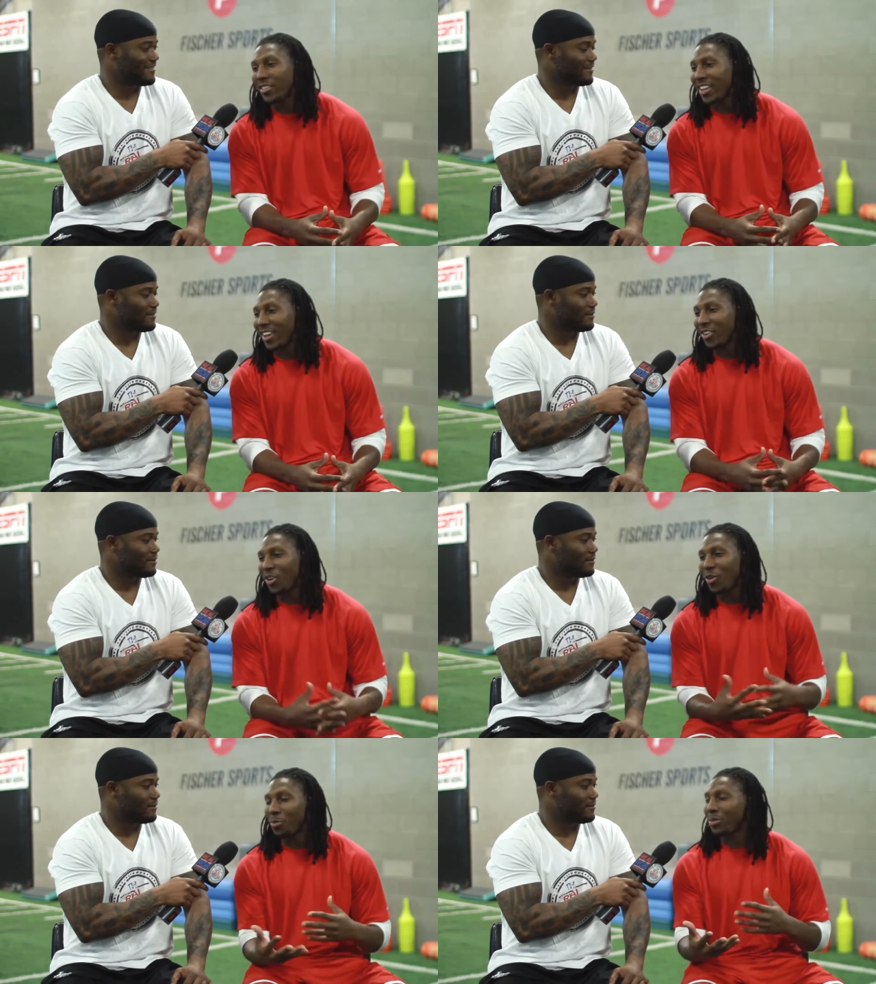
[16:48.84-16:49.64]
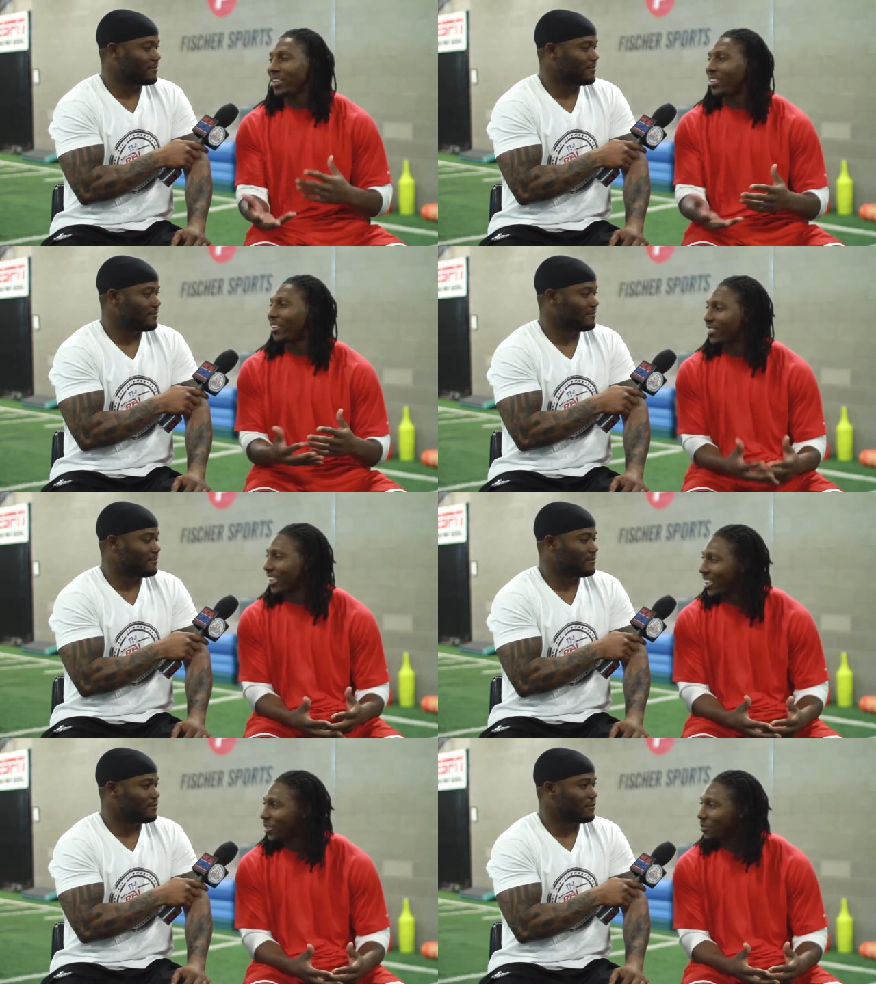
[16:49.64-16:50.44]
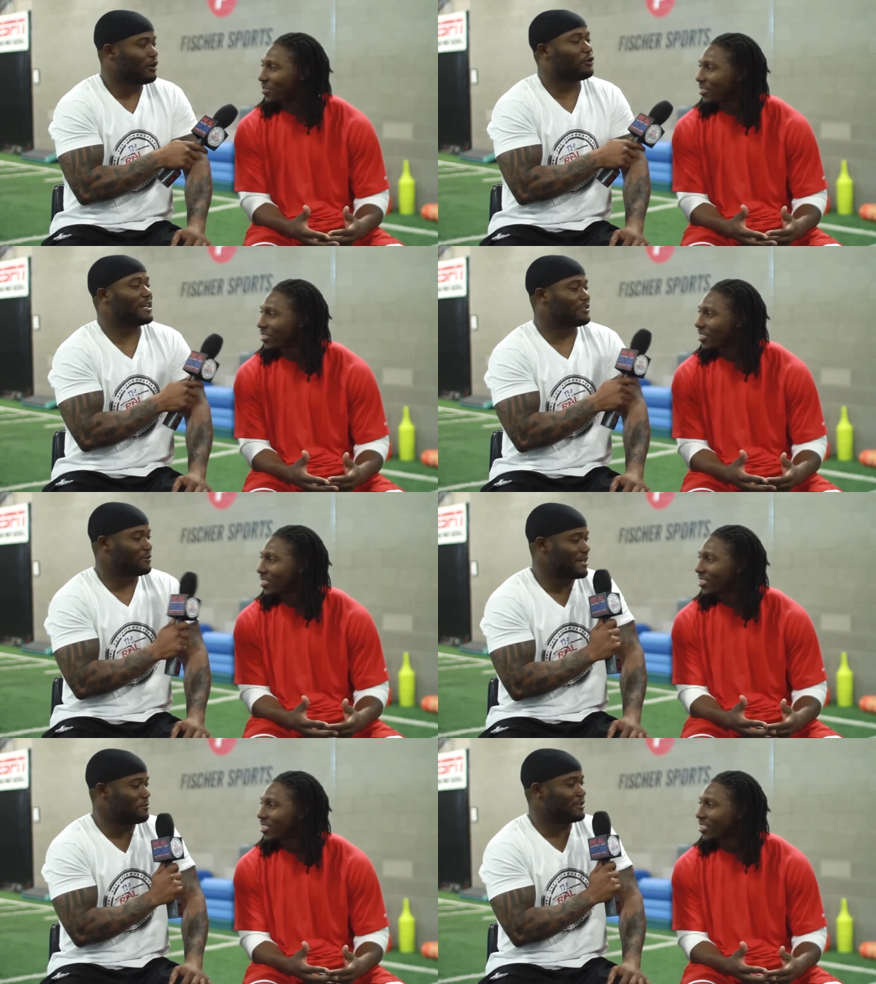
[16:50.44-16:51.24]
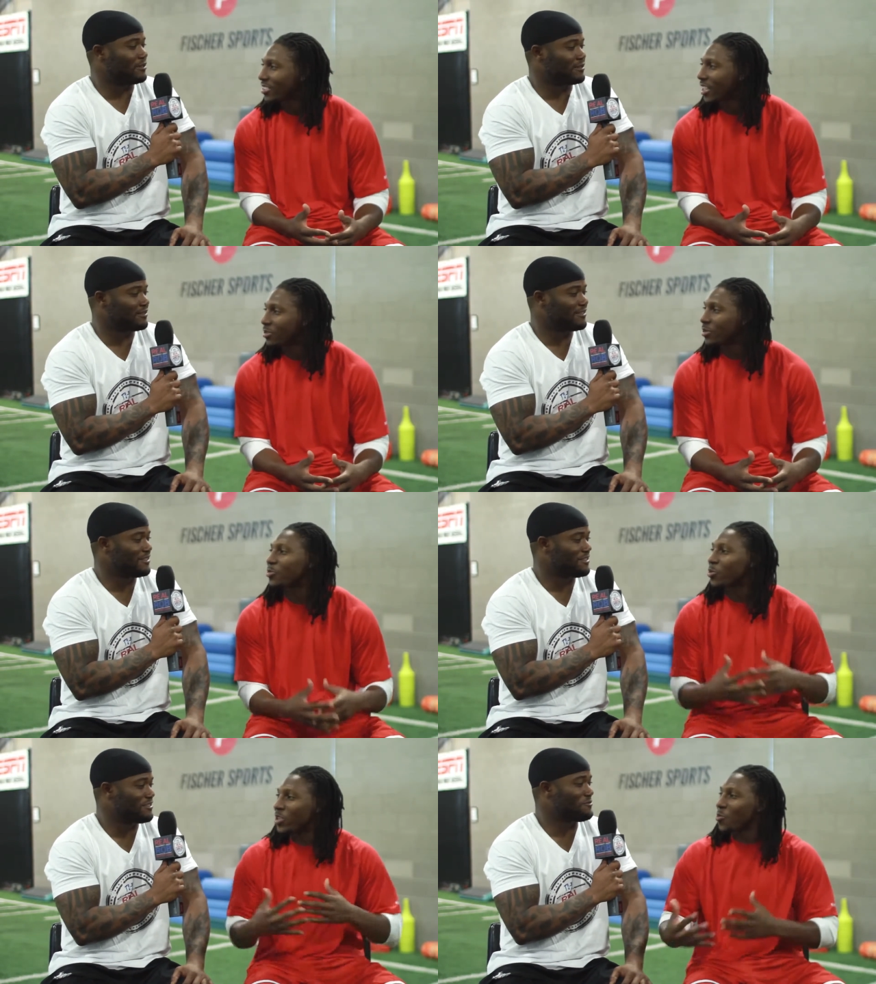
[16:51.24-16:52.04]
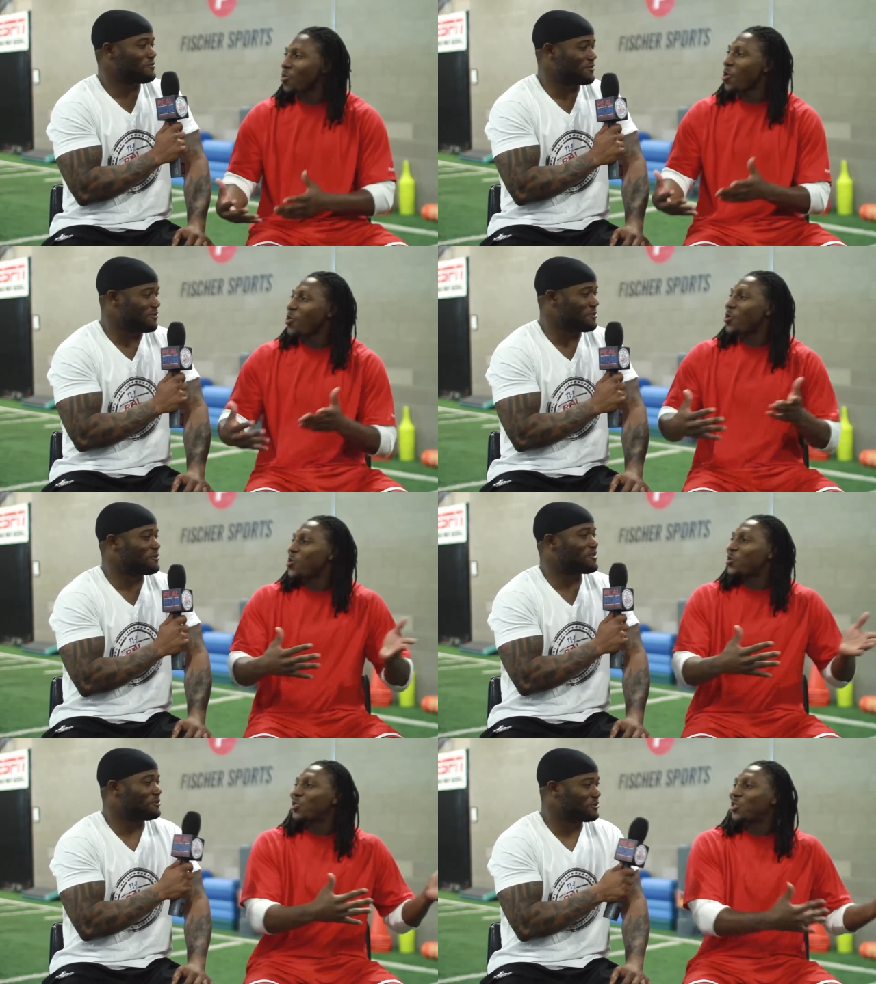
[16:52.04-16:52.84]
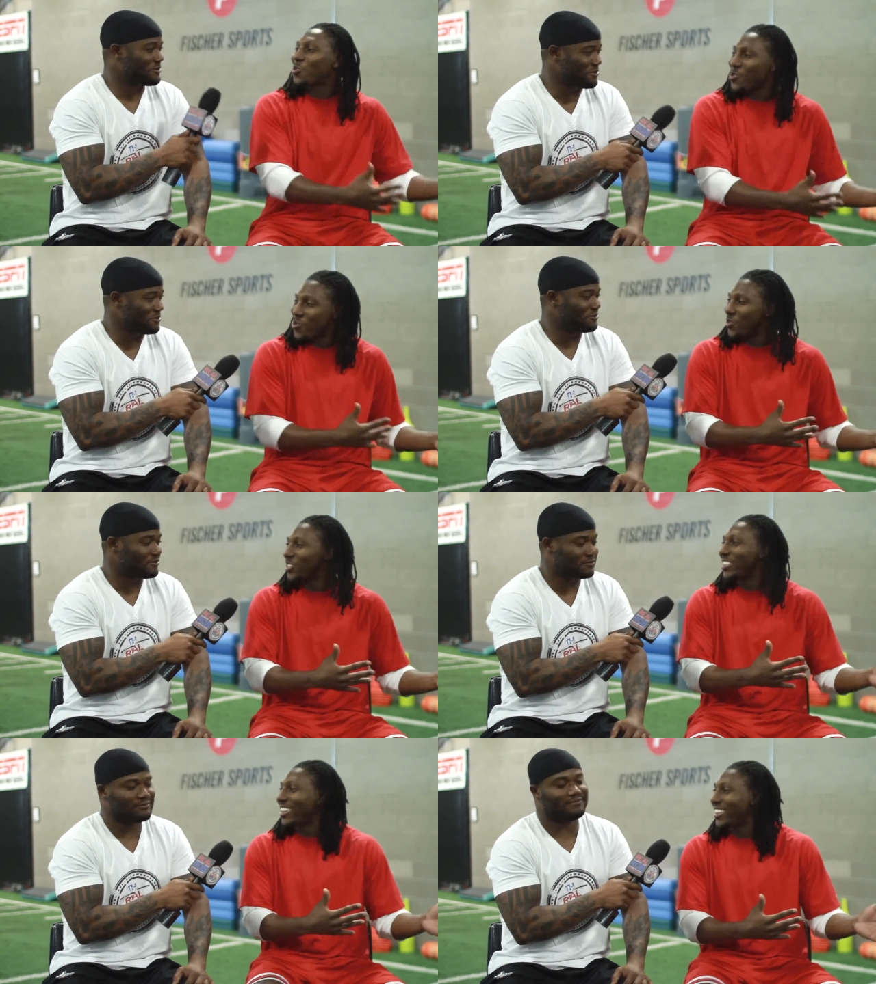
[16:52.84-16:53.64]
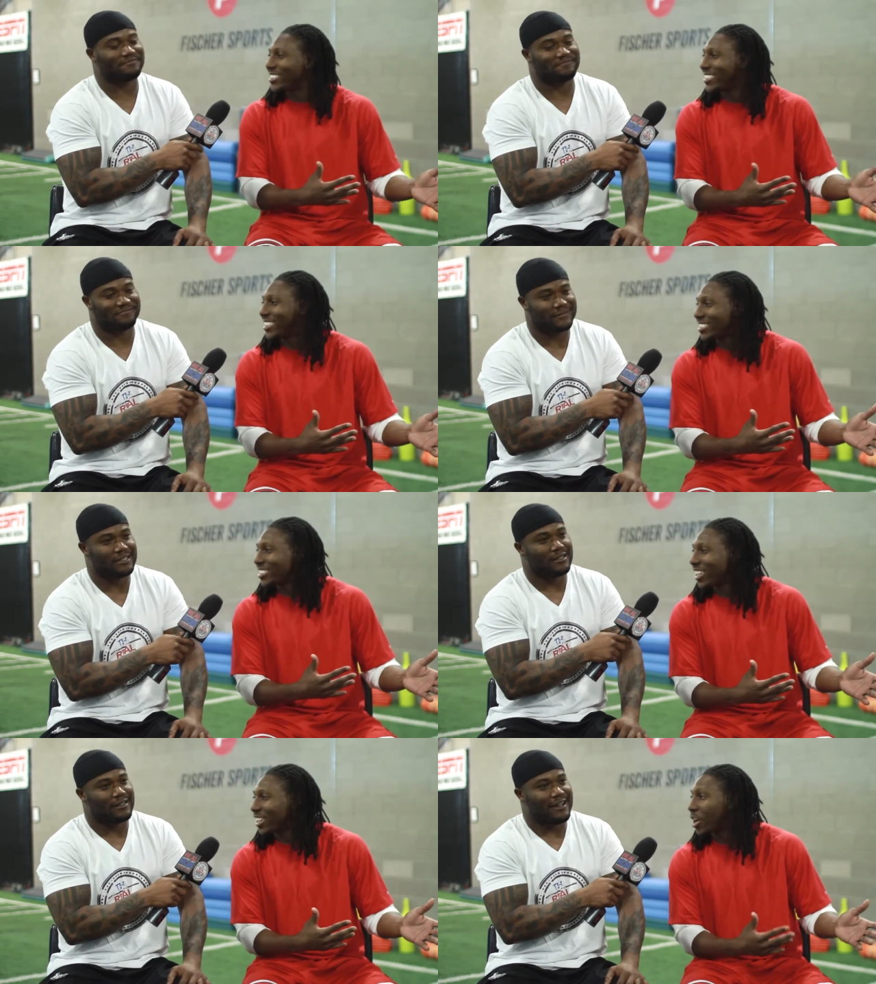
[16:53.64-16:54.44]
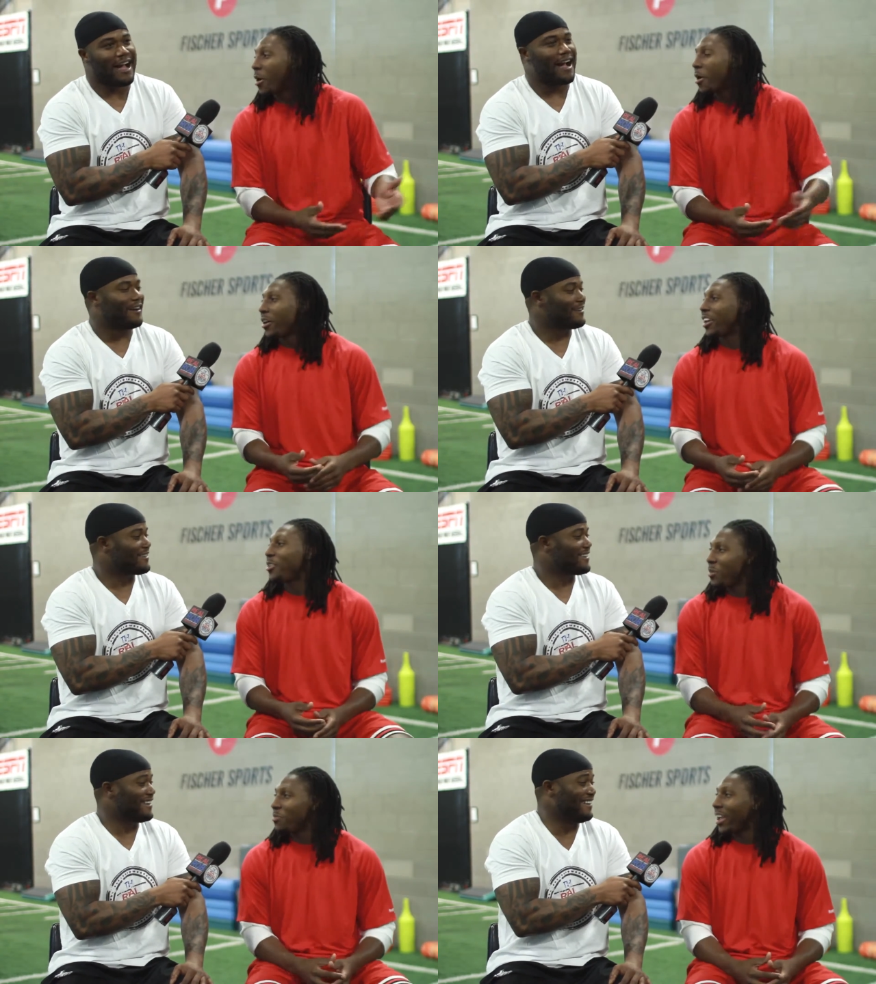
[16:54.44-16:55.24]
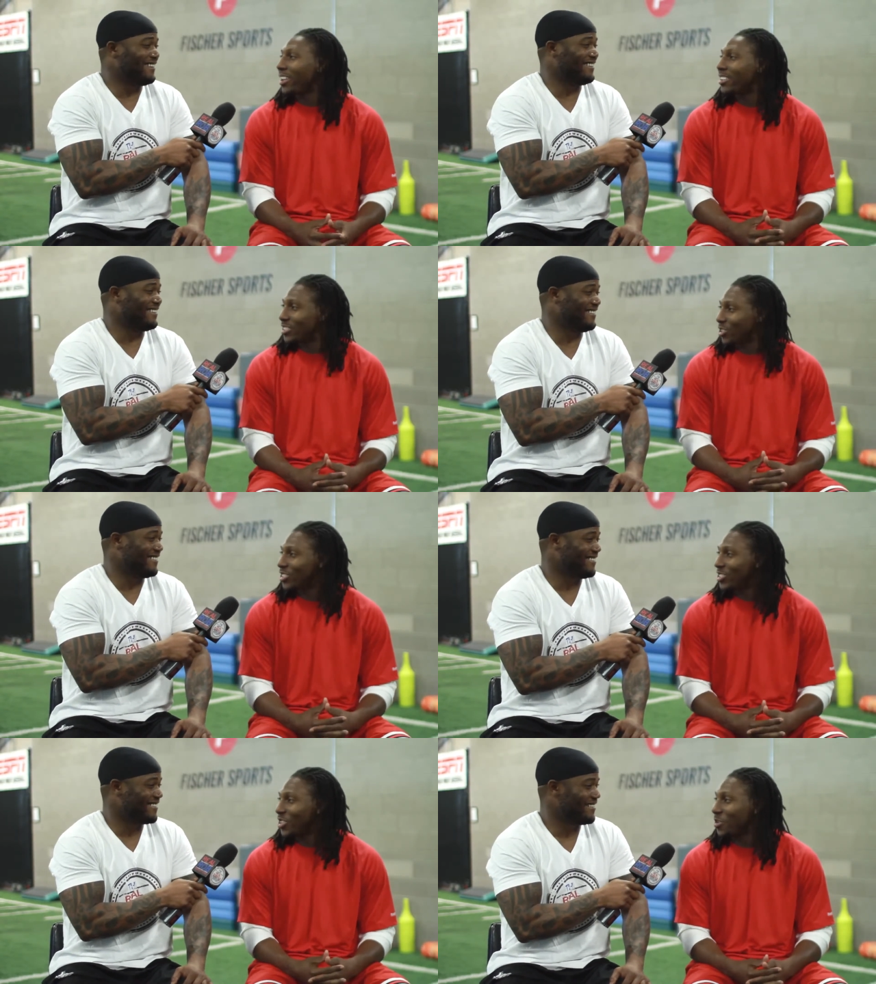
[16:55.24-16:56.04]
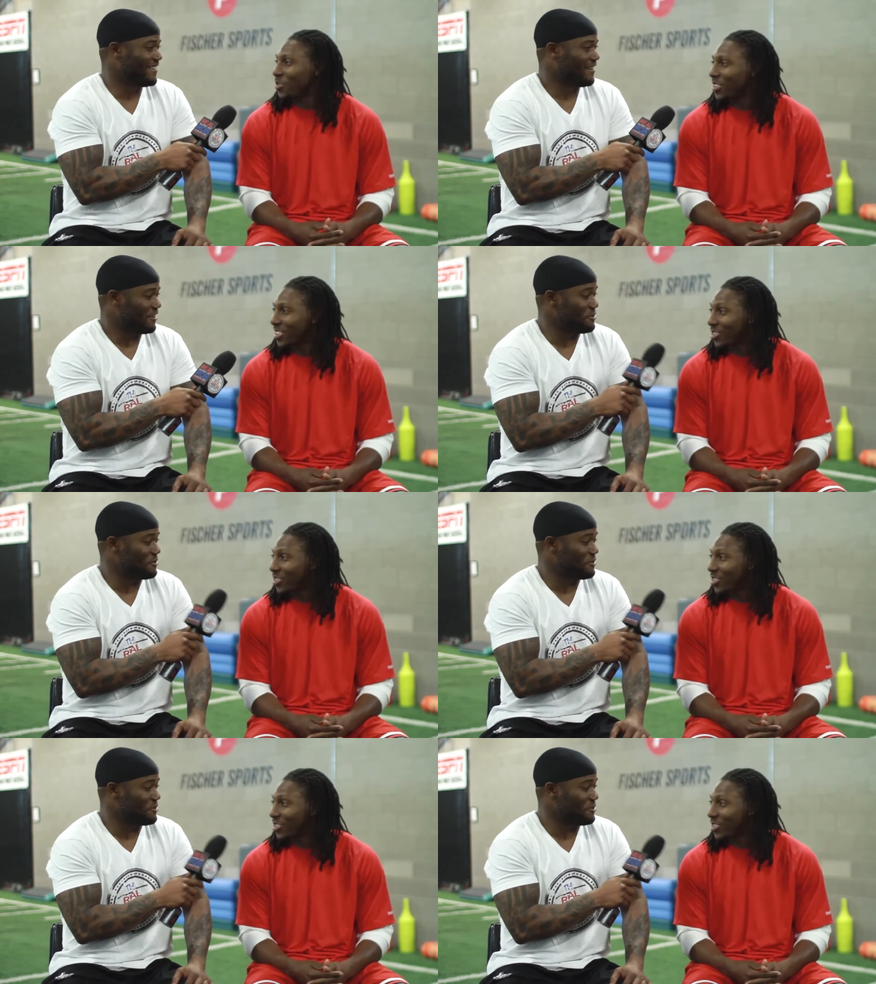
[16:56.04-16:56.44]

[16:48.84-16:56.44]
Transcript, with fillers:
Speaker 1: have to have a home playoff game.
Speaker 2: Oh, that's what that means. What, when the when road, road goes, through.
Speaker 1: through. Yes, yes. It's got. It'll be back in the Georgia Dome. It's